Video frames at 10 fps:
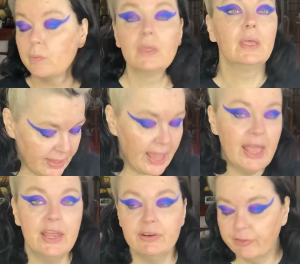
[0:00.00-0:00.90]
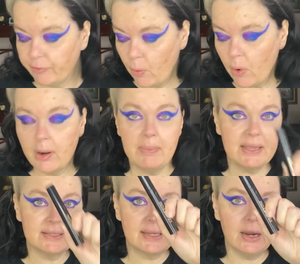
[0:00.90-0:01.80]
And then for
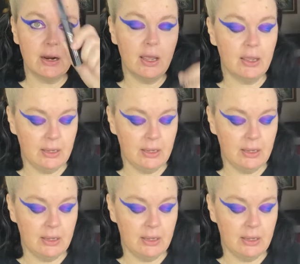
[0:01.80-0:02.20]
mascara,